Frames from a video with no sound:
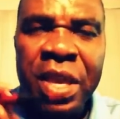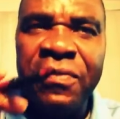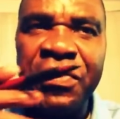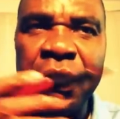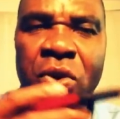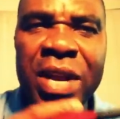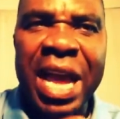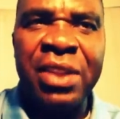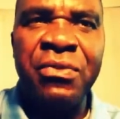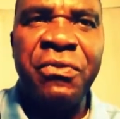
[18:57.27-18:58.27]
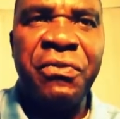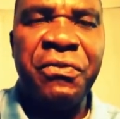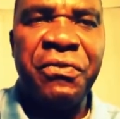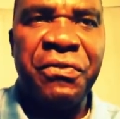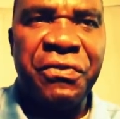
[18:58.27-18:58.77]
If you can,
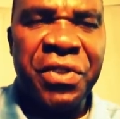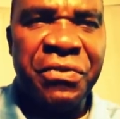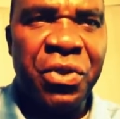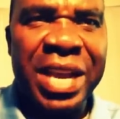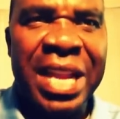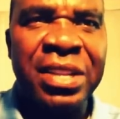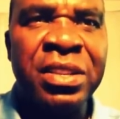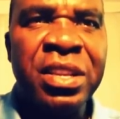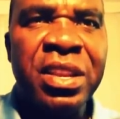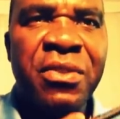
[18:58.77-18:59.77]
if you can